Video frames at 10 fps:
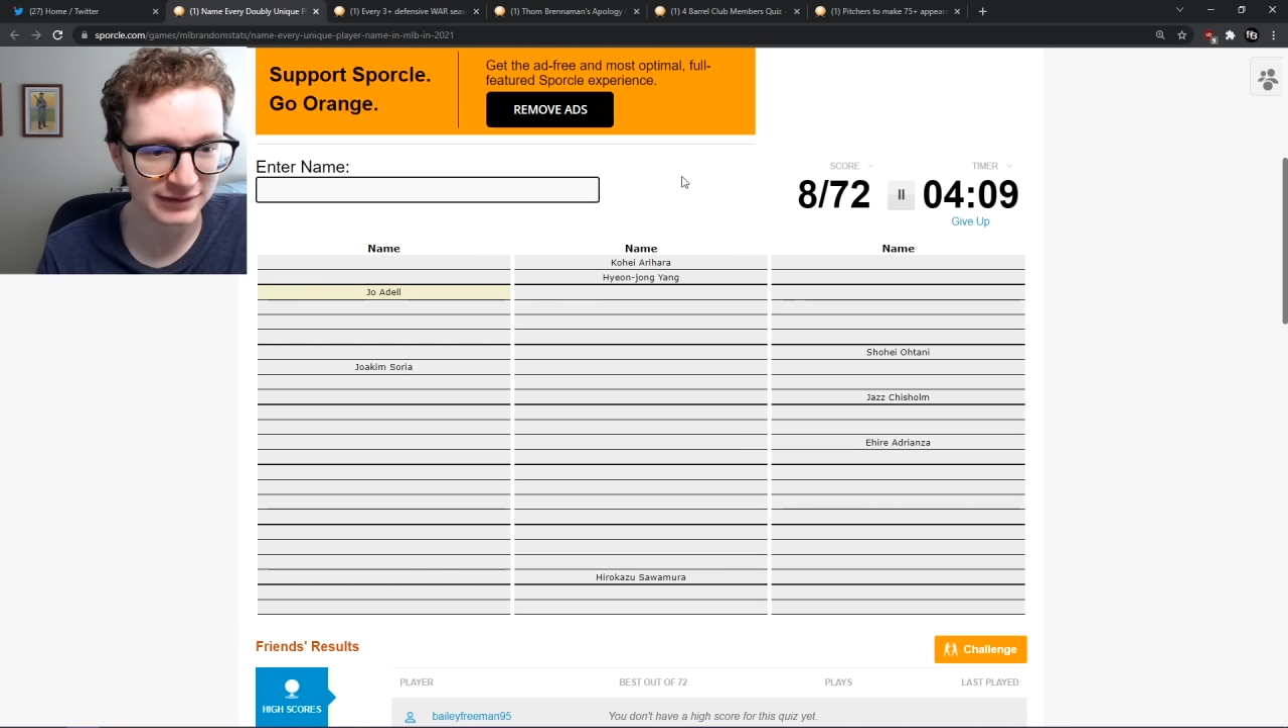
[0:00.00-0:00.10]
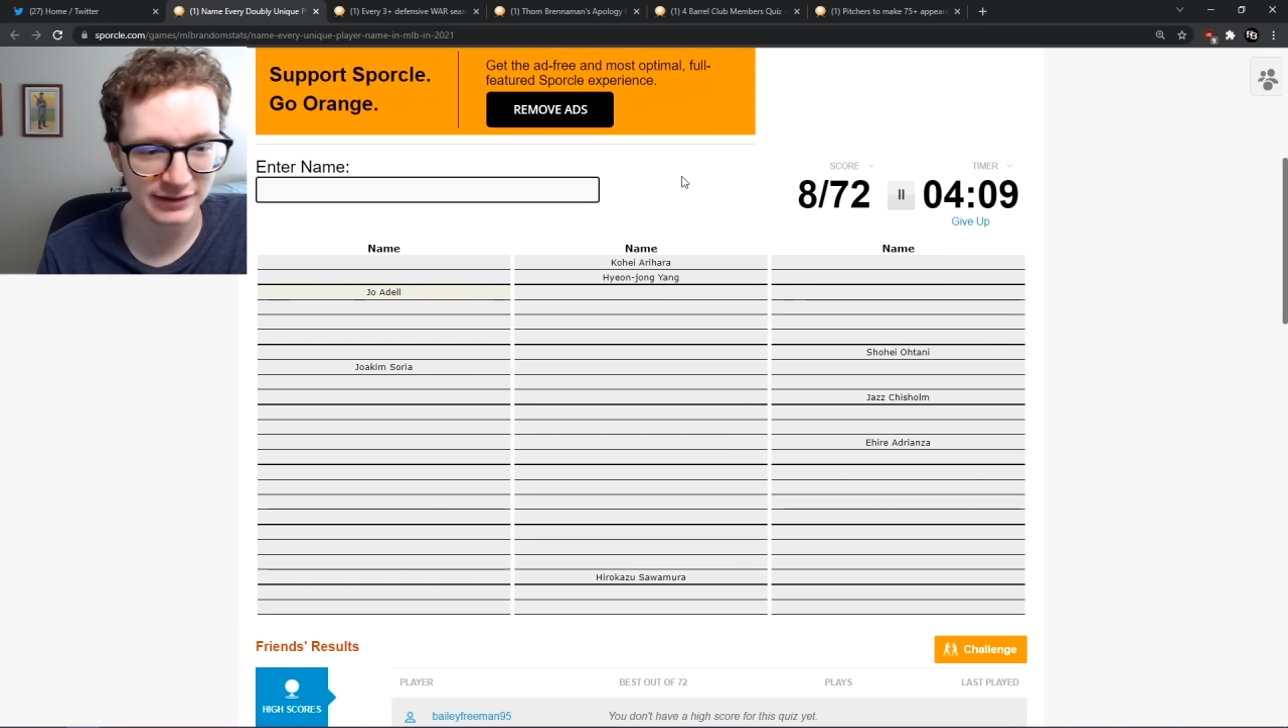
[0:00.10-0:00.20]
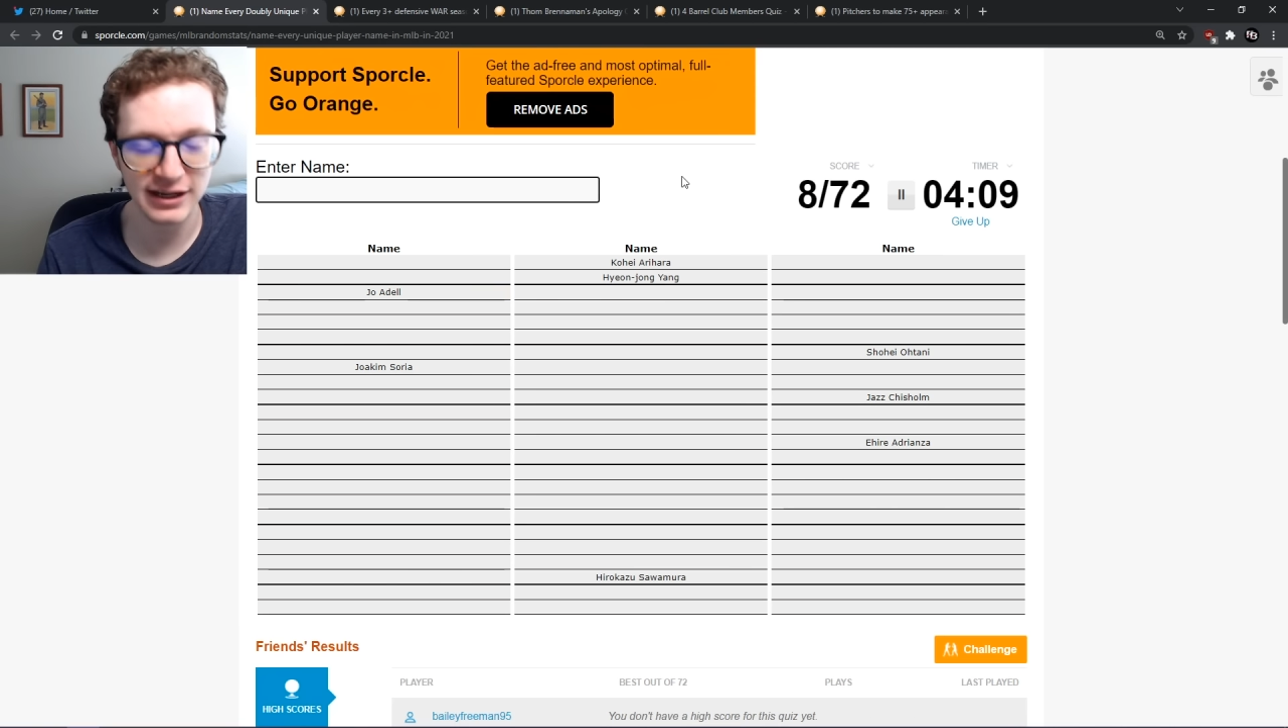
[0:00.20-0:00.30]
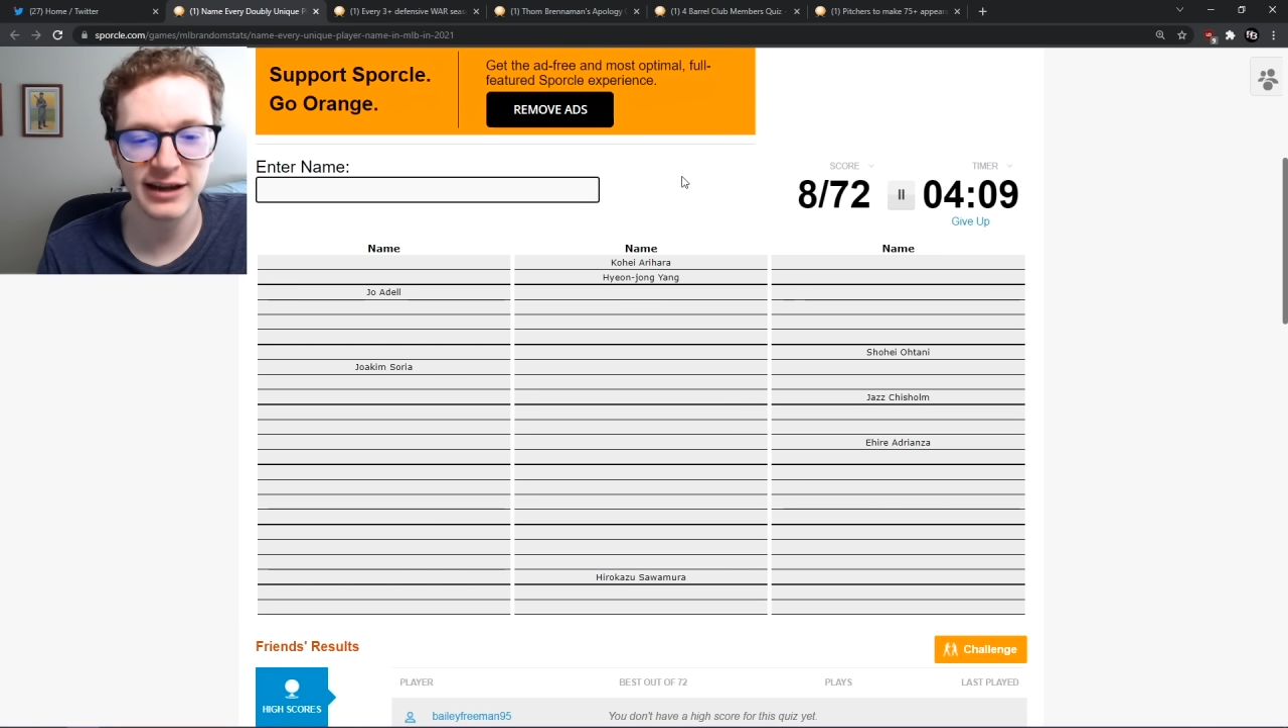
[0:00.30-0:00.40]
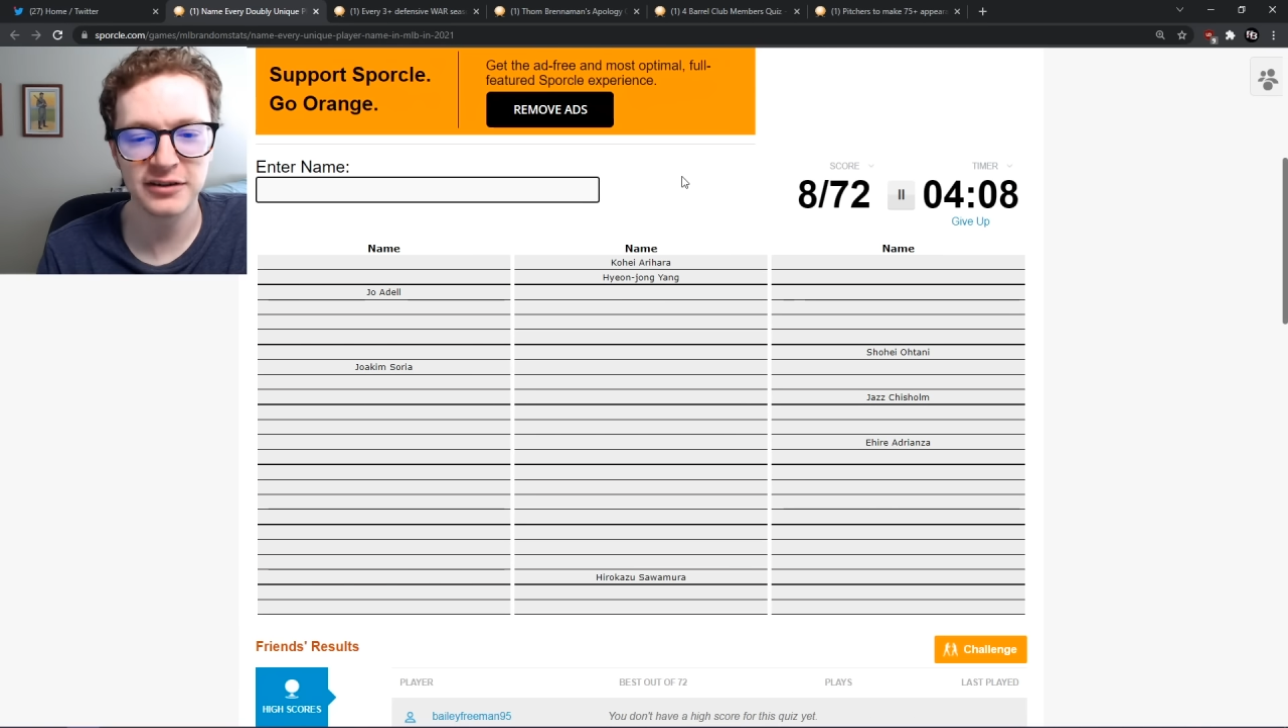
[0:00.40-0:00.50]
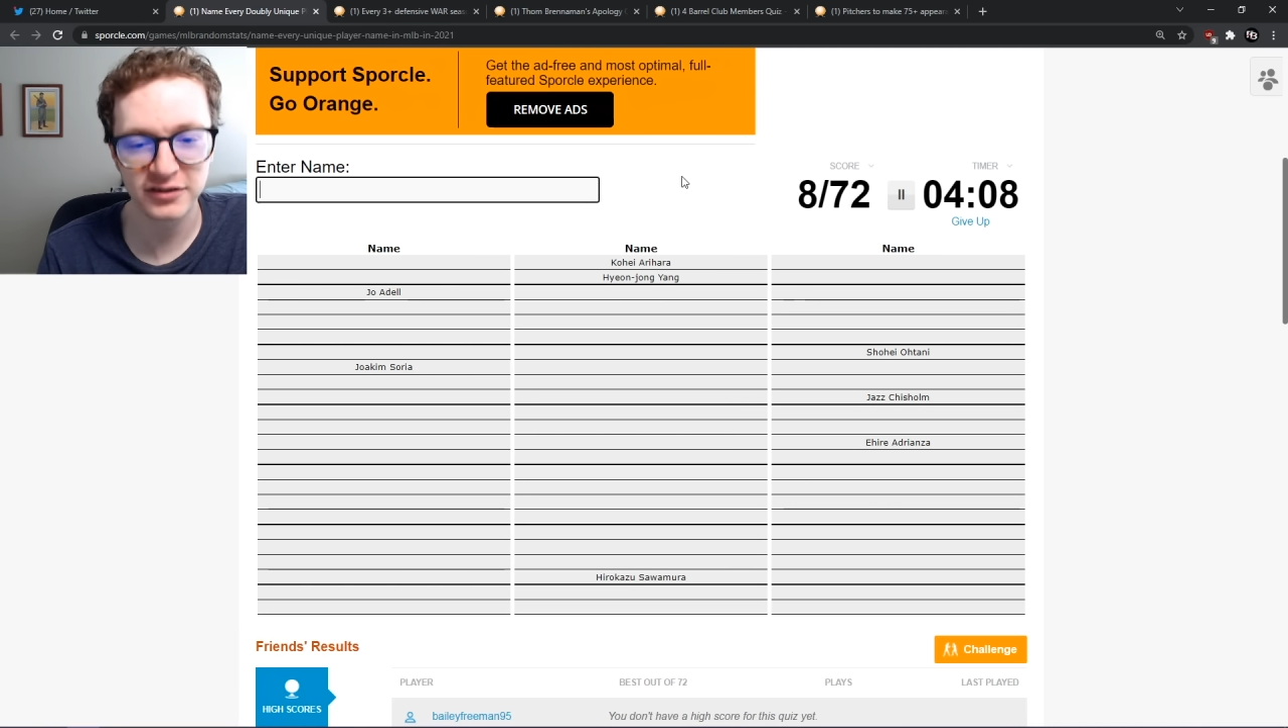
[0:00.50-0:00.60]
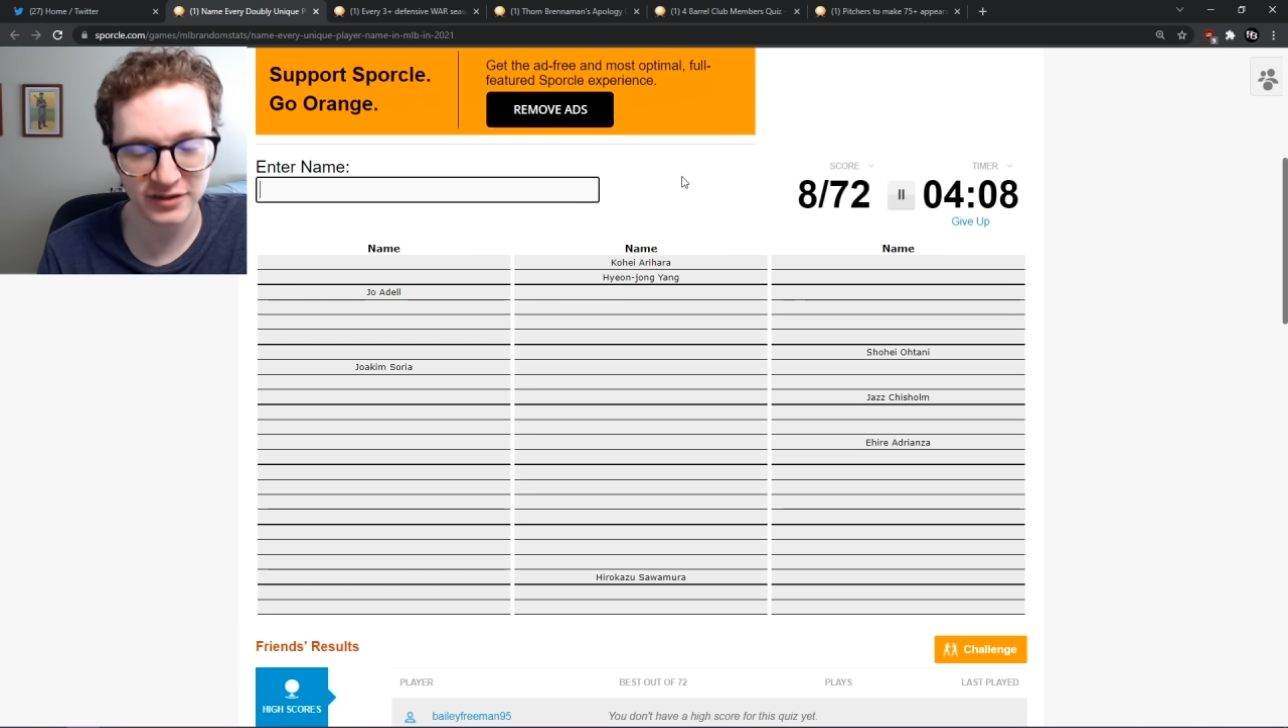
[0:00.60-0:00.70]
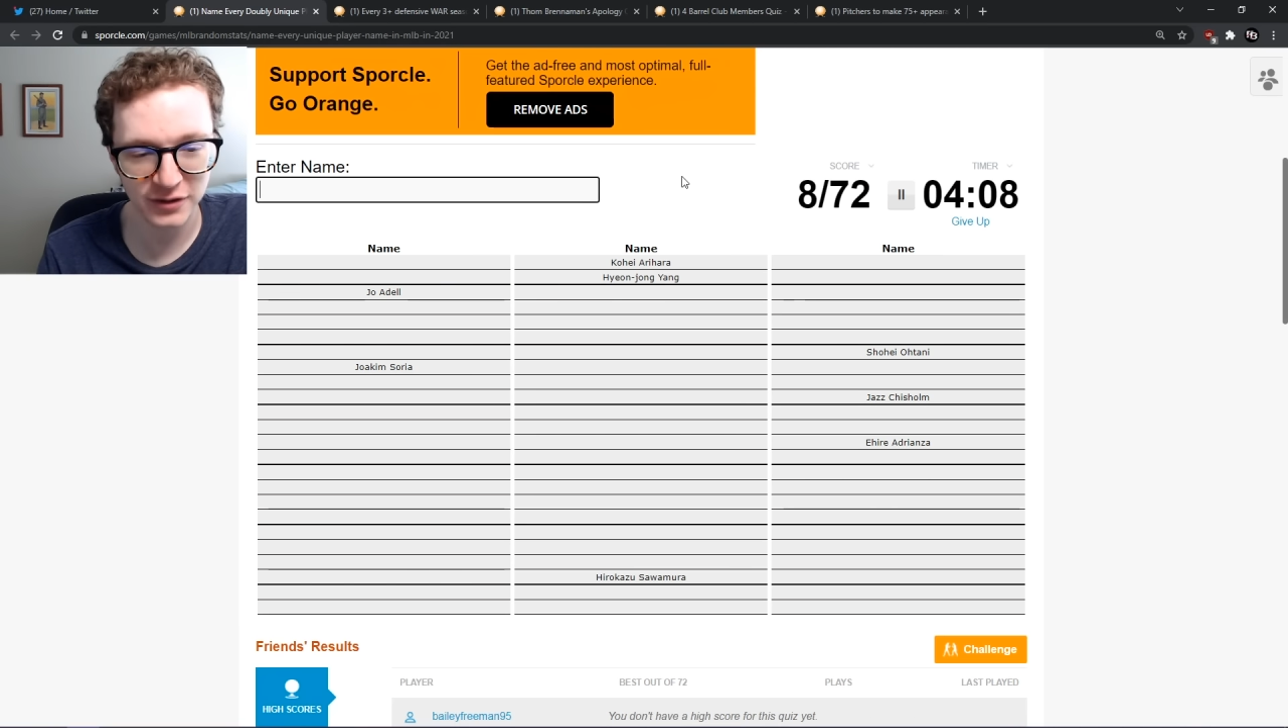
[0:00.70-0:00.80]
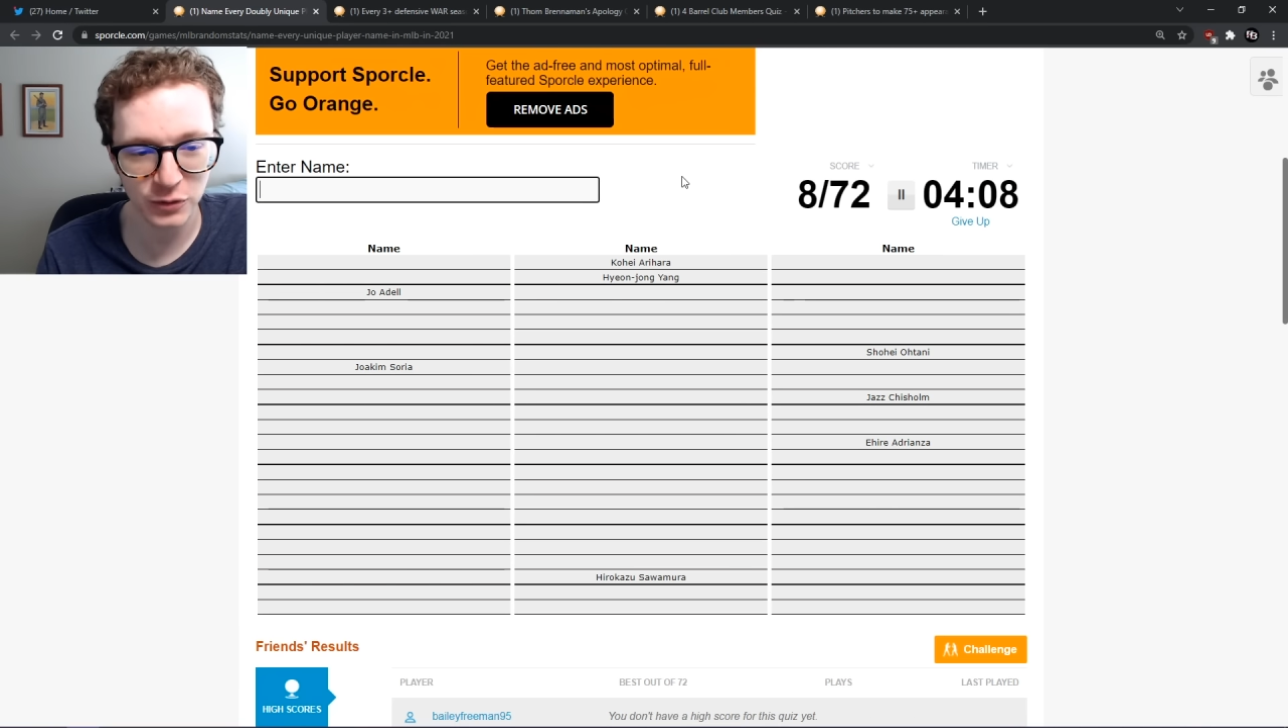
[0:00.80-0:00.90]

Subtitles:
Yes,